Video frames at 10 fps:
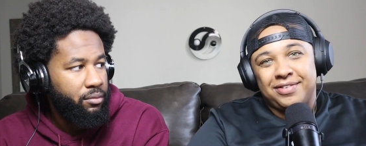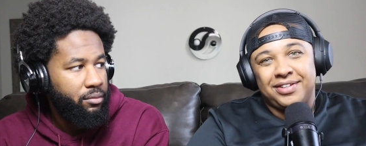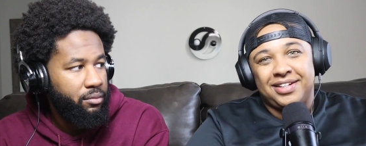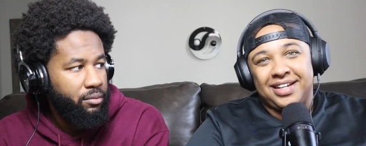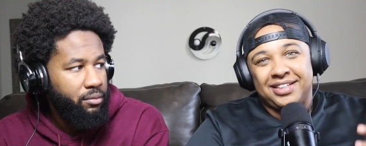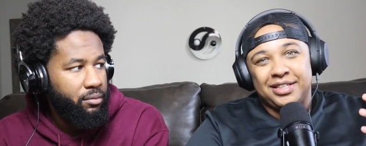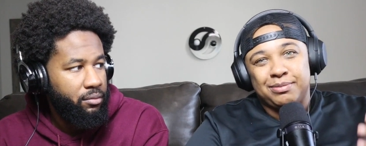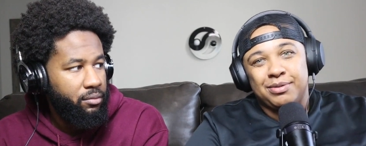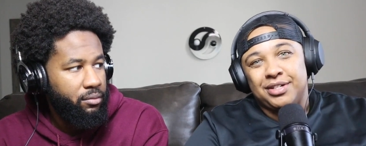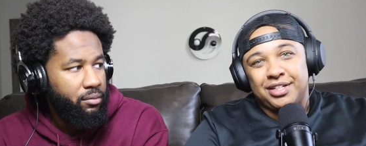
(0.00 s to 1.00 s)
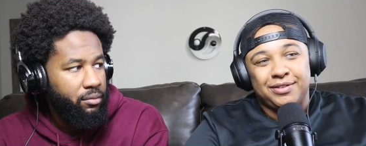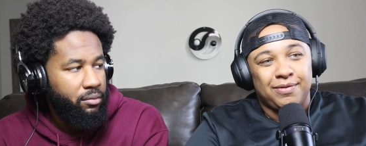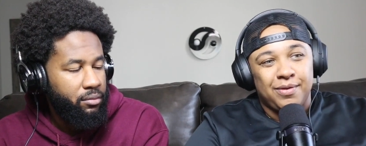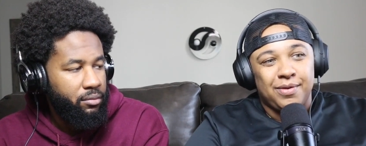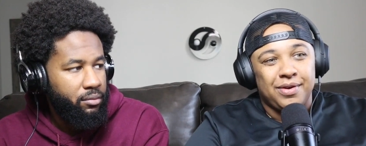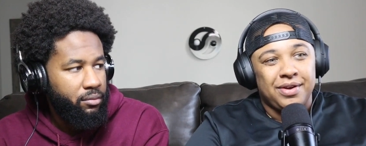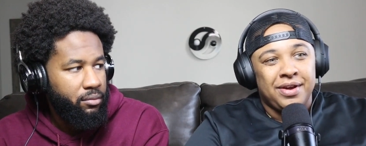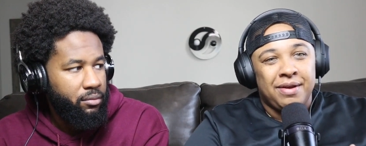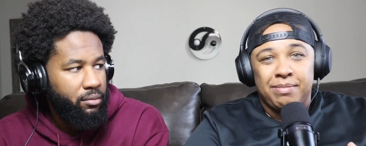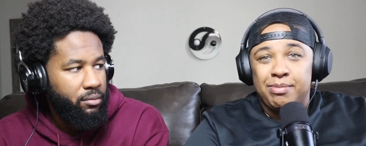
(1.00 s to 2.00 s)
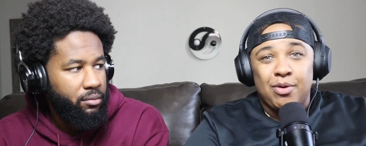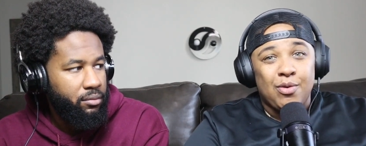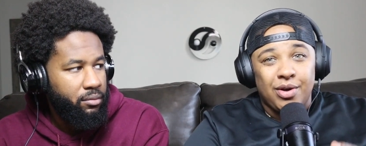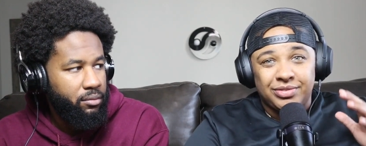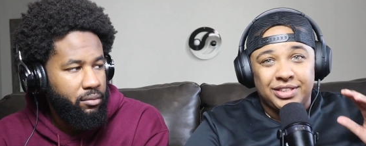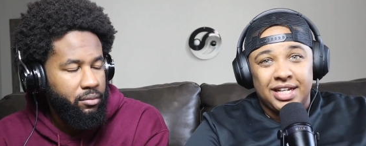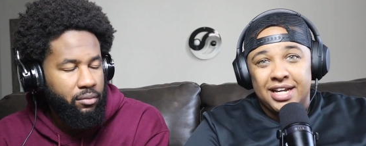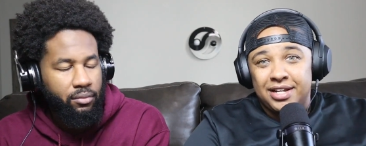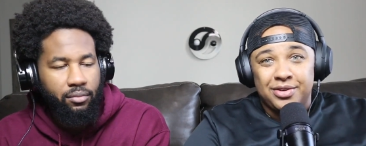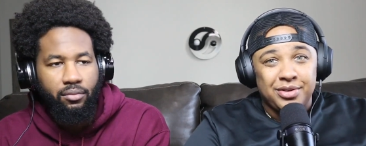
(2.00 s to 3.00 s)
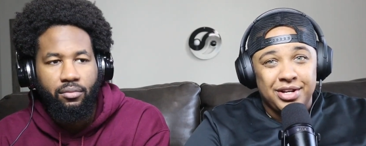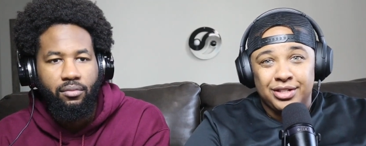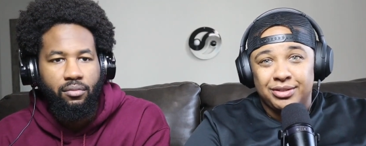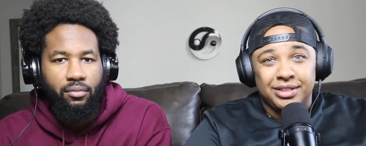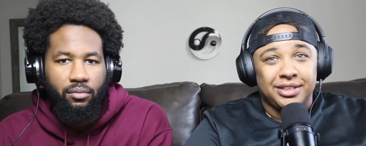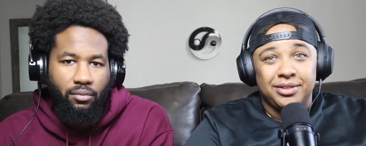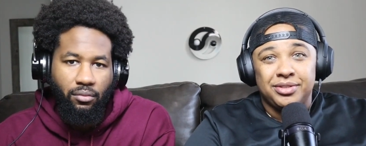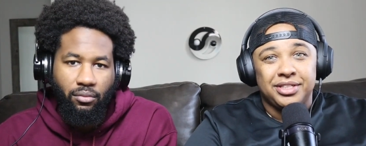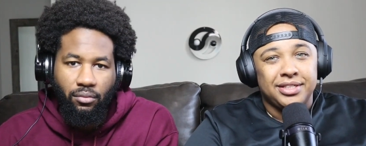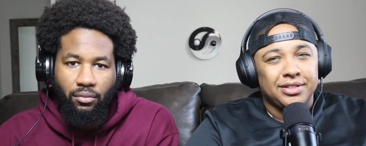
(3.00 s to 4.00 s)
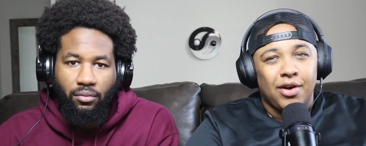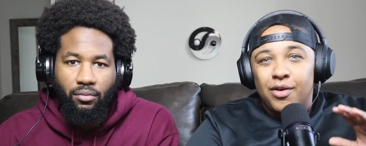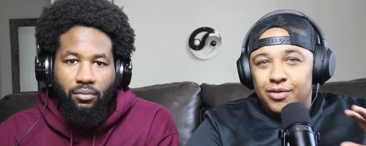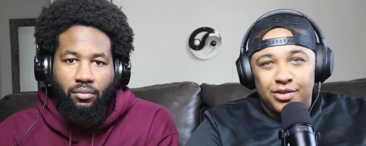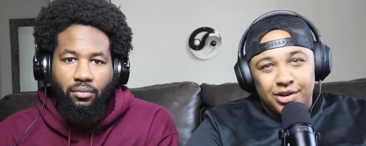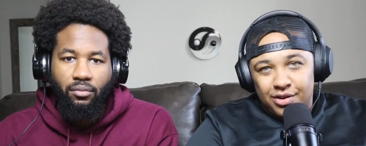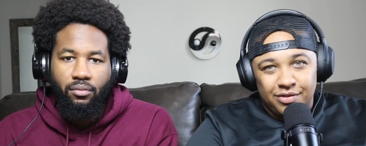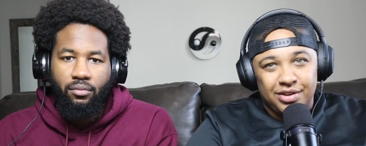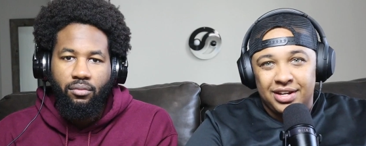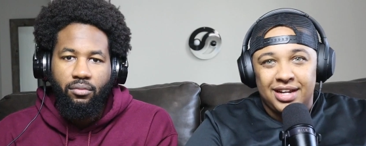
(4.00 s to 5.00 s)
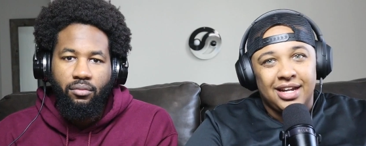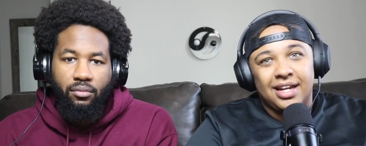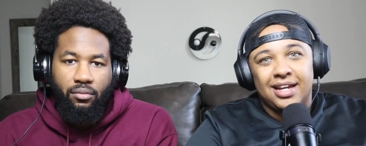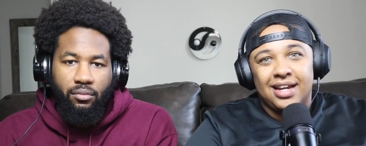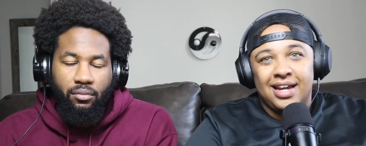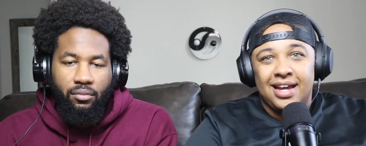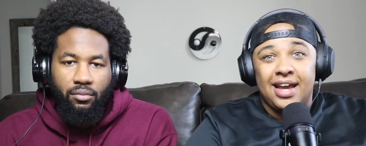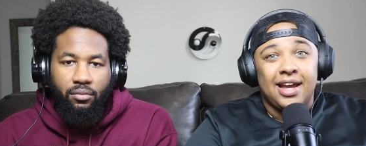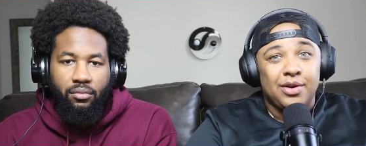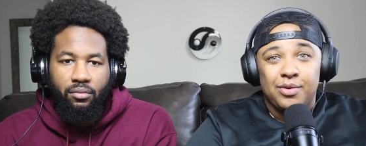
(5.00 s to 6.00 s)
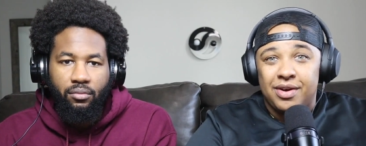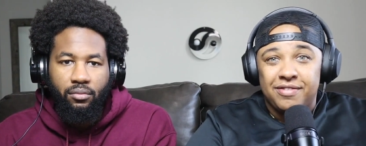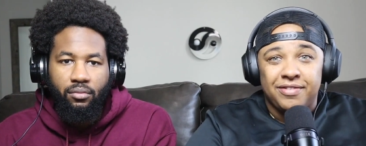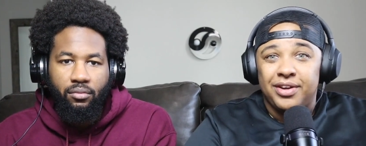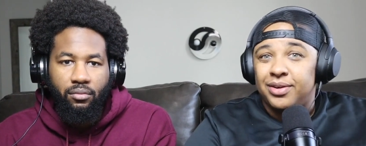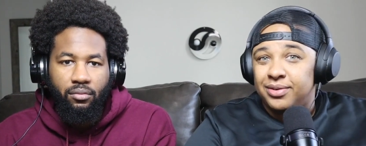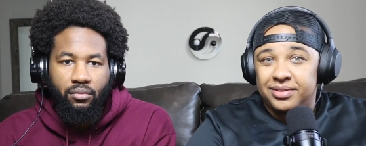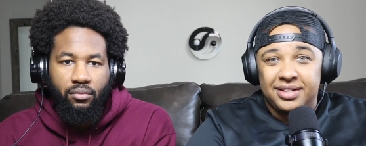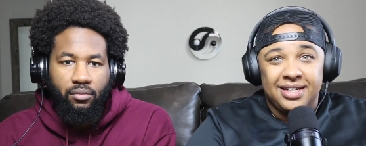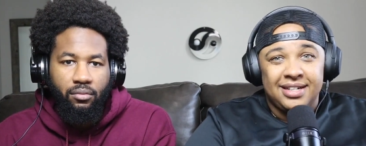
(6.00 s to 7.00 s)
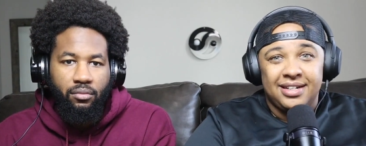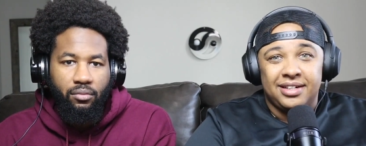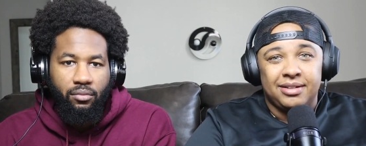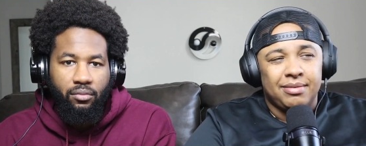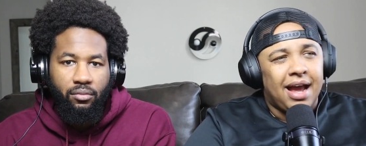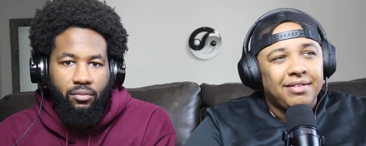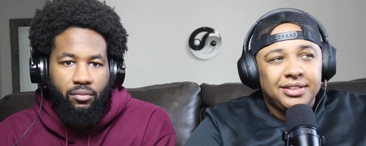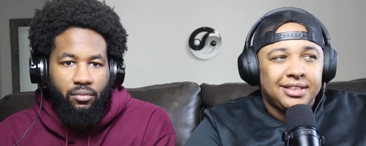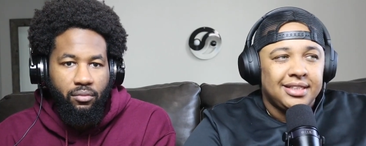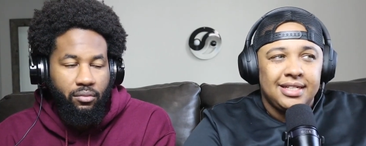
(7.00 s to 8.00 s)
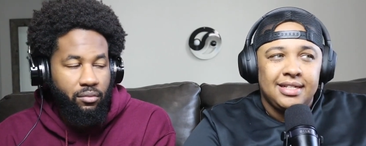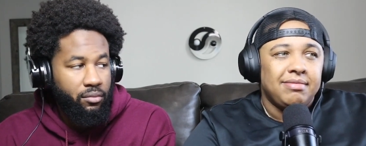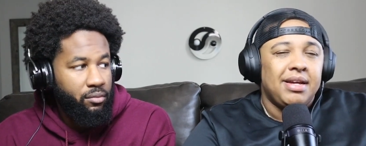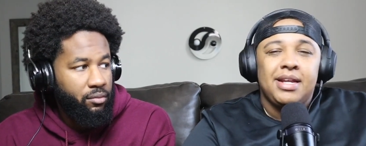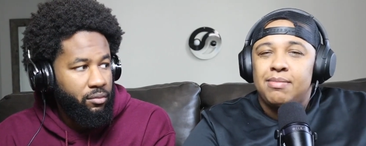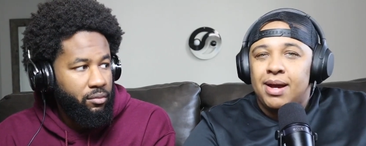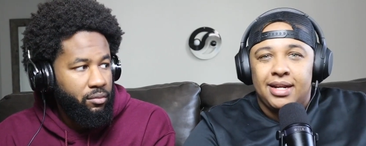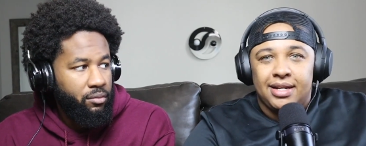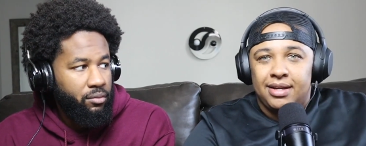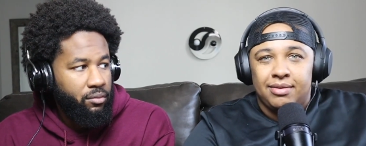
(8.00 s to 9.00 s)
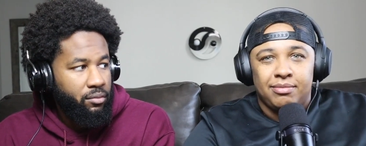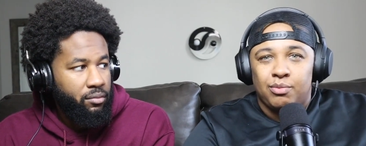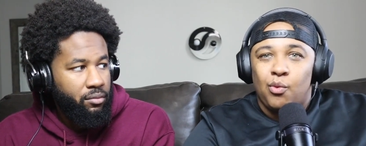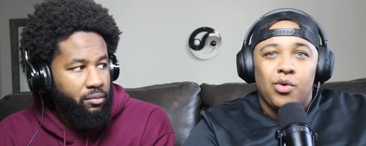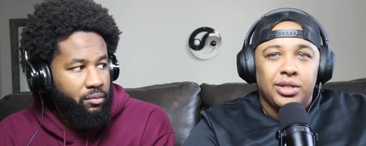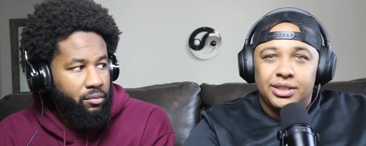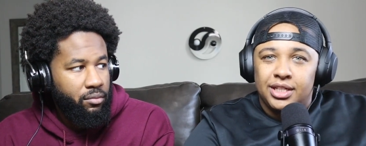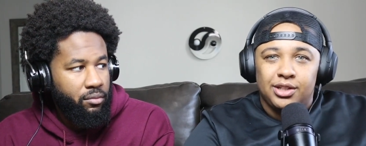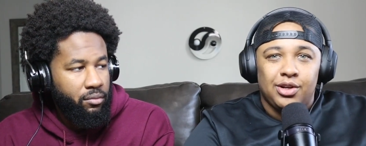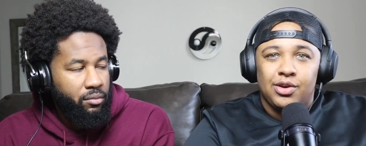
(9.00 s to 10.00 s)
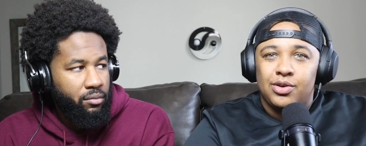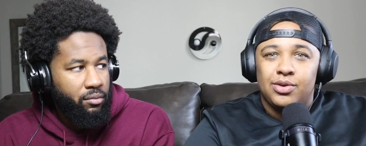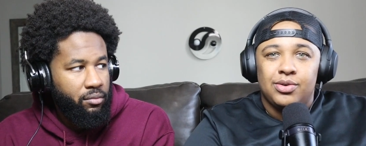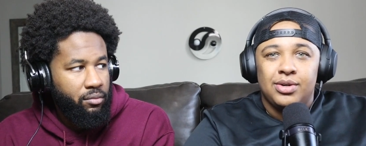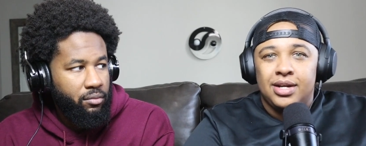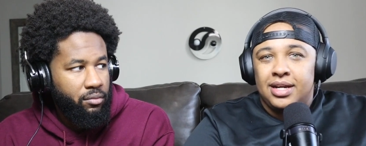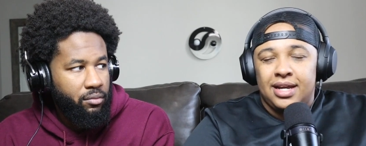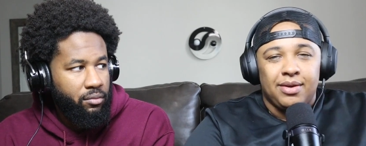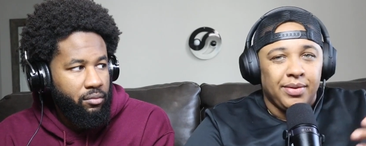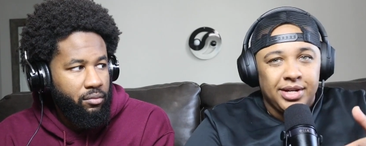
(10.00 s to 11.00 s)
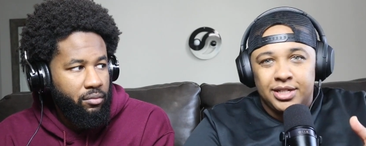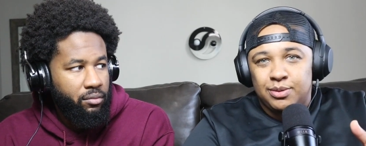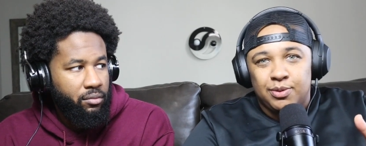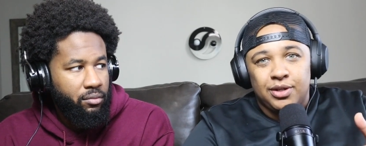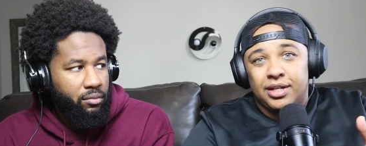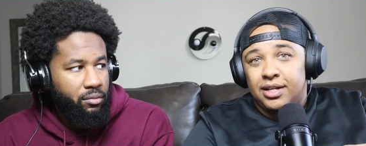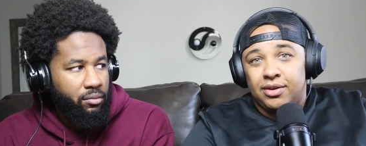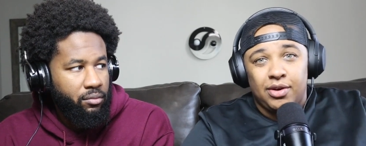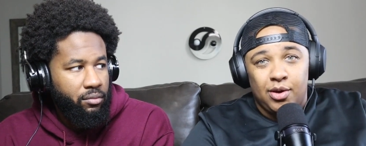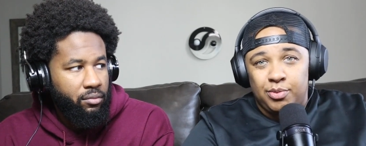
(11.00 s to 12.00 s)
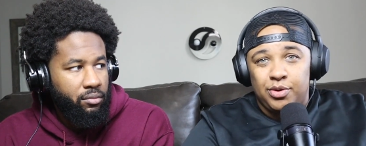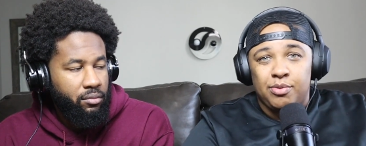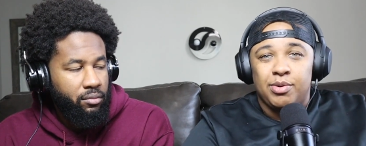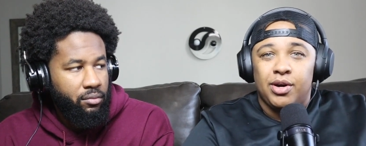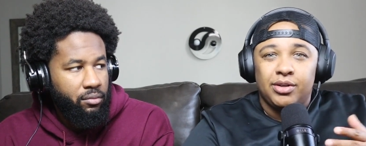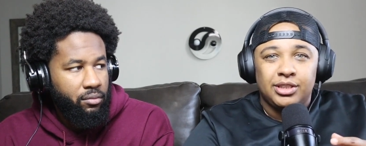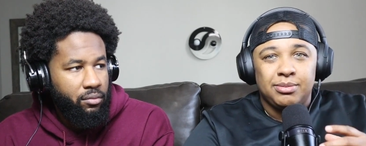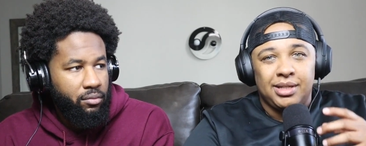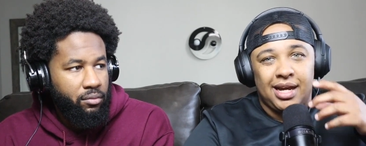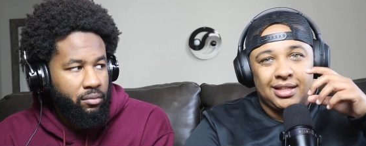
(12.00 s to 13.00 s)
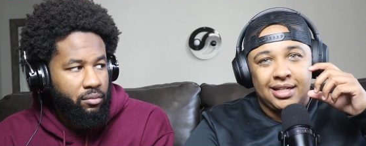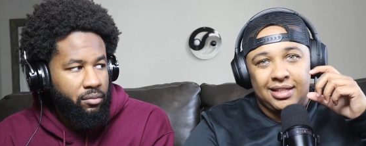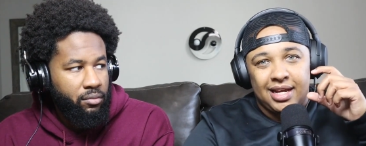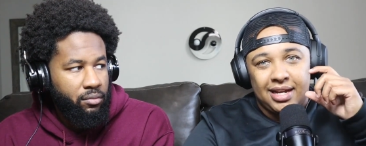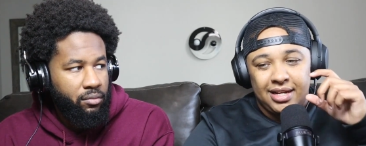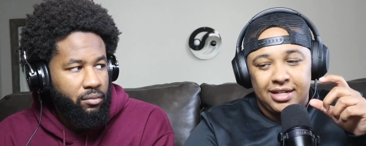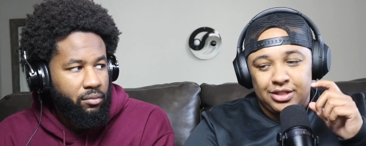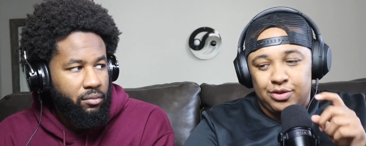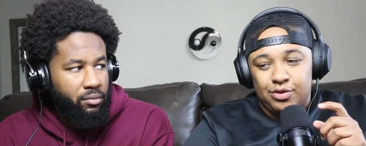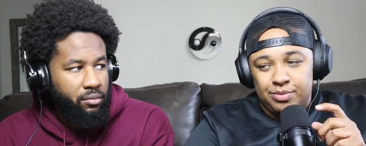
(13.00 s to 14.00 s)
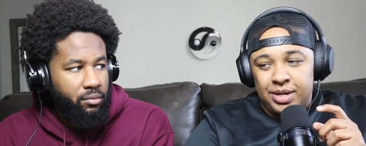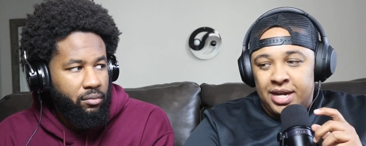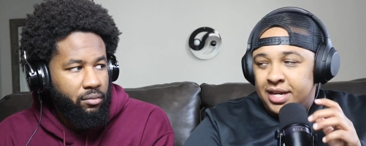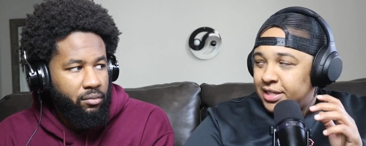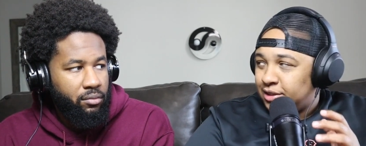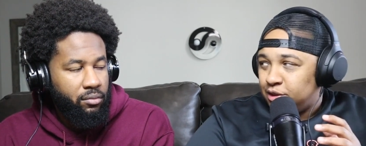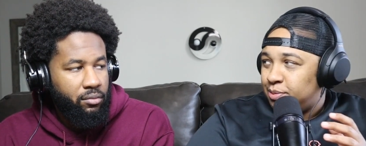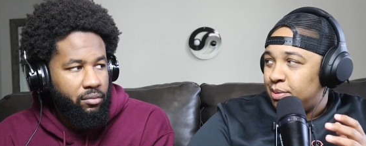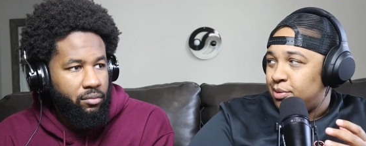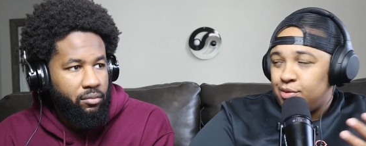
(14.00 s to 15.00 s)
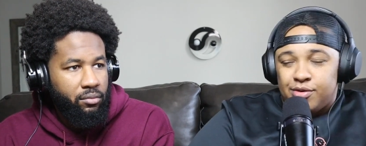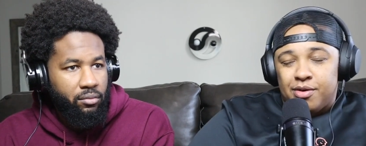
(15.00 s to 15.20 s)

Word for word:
Speaker 1: feel like this book is for people who have set New Year's resolutions over and over again and who have failed. Um, obviously, anybody can want to set a goal and read this book and it'll help you. But ultimately, I think that niche group is those people who